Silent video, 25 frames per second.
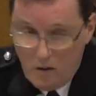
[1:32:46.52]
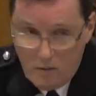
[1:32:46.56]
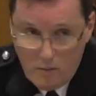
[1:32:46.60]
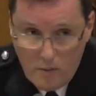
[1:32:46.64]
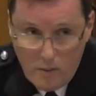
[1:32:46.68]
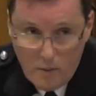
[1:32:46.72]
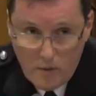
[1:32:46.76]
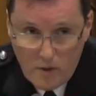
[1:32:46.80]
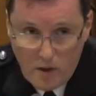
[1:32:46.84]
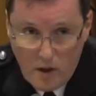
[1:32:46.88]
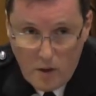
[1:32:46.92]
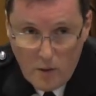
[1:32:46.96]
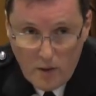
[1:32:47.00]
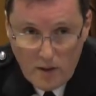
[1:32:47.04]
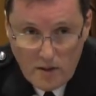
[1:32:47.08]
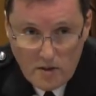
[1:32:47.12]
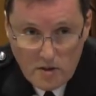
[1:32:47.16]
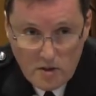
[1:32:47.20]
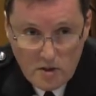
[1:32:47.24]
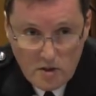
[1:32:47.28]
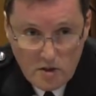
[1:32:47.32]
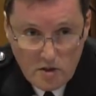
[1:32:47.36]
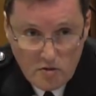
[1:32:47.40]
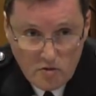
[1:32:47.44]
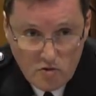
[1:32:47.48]
remember going
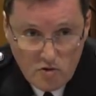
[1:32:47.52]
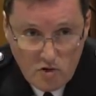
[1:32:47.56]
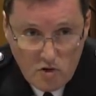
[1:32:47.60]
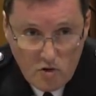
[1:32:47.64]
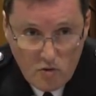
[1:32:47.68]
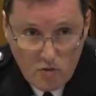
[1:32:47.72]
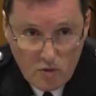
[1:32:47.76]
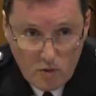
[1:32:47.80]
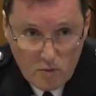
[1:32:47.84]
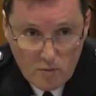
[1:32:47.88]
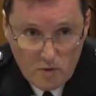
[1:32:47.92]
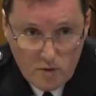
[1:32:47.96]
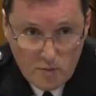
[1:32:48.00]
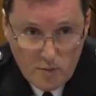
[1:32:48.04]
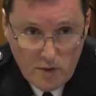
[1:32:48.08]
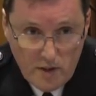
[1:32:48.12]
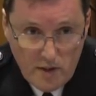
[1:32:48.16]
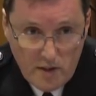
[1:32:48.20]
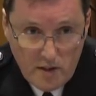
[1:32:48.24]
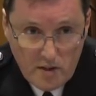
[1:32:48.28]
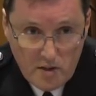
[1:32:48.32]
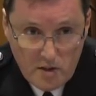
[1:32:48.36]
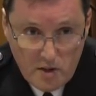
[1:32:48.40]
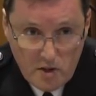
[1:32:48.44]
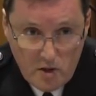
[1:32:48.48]
into the control room,
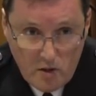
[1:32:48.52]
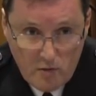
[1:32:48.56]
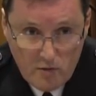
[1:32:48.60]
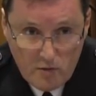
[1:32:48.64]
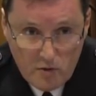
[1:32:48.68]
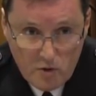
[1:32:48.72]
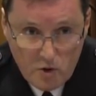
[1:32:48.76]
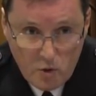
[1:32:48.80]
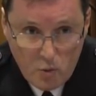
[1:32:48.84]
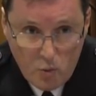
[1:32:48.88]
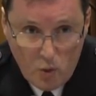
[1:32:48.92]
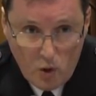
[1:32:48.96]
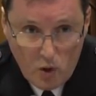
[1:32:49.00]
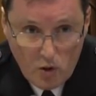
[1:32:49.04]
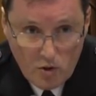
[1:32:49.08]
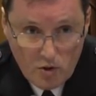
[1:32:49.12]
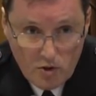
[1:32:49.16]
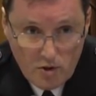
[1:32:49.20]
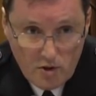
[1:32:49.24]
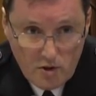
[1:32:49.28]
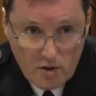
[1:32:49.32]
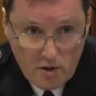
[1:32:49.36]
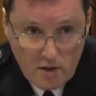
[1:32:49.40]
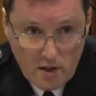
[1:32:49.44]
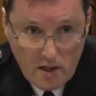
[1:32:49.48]
speaking to the officer of the
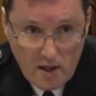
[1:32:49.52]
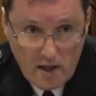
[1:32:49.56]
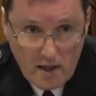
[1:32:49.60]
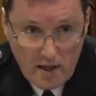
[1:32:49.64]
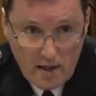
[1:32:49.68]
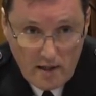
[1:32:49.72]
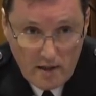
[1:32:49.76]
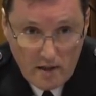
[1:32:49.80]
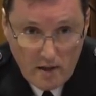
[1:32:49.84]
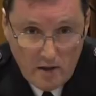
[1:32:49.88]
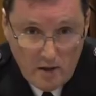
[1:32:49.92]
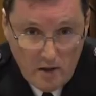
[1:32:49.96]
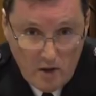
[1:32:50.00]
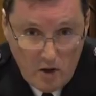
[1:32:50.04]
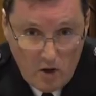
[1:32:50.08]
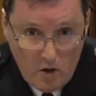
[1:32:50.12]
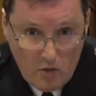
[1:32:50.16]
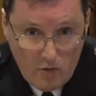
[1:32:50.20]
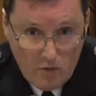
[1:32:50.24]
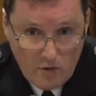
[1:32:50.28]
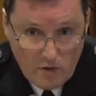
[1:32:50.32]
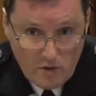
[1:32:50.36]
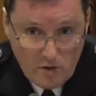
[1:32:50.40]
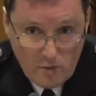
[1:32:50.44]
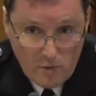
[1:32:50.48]
watch, and again
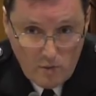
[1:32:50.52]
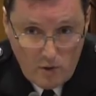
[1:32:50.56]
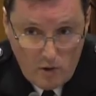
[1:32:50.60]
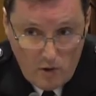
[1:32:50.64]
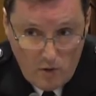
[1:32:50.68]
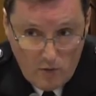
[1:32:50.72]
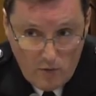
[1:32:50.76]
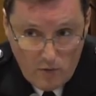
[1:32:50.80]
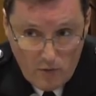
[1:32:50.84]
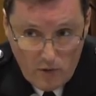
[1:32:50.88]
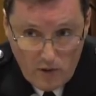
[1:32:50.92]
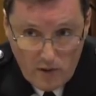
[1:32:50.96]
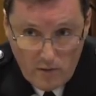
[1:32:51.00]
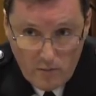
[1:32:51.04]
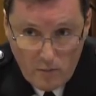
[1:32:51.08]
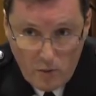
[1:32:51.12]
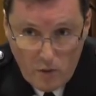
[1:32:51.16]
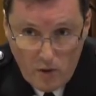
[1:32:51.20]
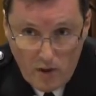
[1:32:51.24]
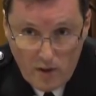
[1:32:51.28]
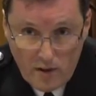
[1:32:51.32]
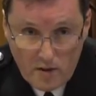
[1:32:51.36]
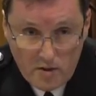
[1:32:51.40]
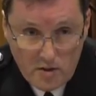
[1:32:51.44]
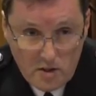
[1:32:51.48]
offering
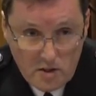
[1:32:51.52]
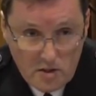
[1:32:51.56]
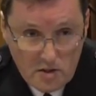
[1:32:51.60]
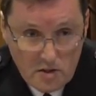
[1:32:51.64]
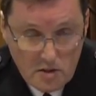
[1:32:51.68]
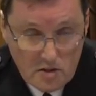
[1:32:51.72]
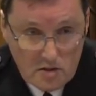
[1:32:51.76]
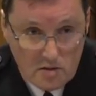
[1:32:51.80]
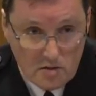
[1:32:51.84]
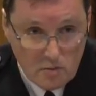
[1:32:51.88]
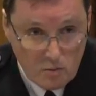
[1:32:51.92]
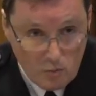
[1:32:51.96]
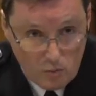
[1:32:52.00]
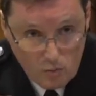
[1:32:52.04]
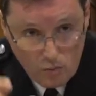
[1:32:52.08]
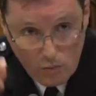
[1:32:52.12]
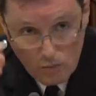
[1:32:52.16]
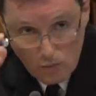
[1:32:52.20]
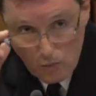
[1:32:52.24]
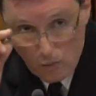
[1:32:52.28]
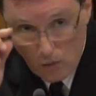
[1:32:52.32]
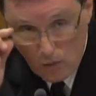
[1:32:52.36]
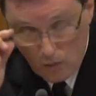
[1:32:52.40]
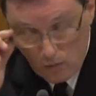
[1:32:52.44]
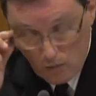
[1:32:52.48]
my assistance and
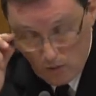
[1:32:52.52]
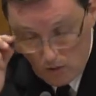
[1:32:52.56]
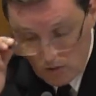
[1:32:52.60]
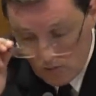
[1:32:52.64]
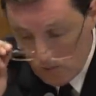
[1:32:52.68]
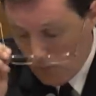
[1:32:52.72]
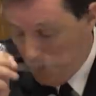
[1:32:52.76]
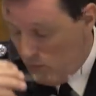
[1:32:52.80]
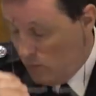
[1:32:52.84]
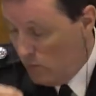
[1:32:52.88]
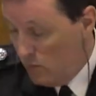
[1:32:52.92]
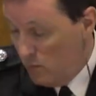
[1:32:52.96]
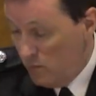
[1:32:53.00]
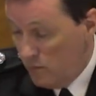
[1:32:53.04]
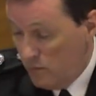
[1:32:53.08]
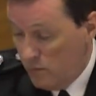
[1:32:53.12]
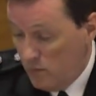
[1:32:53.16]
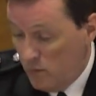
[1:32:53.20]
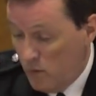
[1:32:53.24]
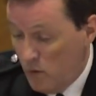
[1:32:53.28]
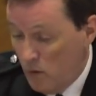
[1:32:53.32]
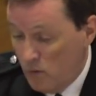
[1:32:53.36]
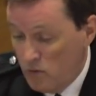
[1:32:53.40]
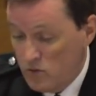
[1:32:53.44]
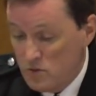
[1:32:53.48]

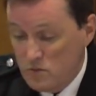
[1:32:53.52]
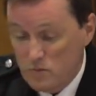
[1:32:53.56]
what